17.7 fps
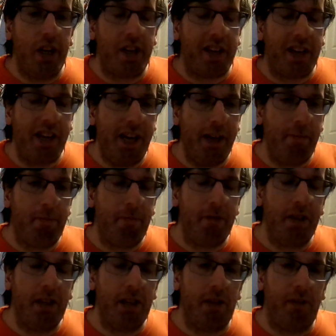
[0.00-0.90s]
Keep
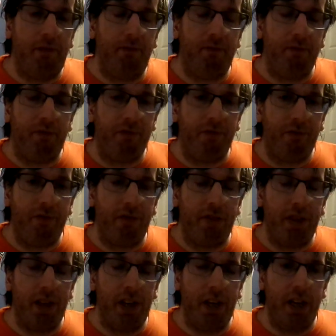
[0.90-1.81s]
real
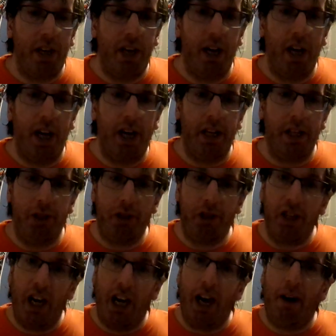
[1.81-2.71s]
and
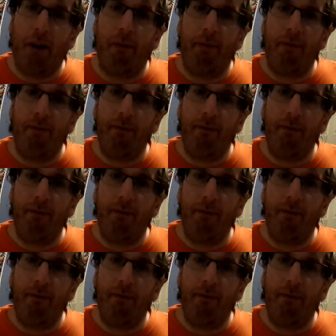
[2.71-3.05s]
ciao.